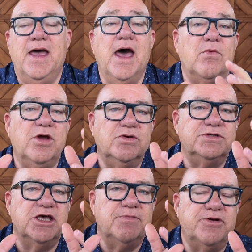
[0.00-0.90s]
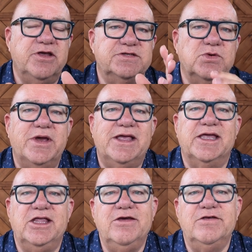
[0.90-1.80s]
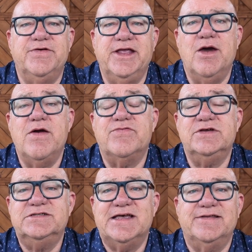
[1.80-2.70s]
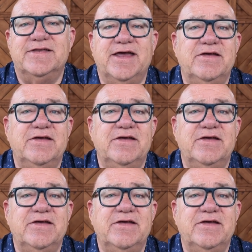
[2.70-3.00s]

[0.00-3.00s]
We also produce a weekly news video every Saturday,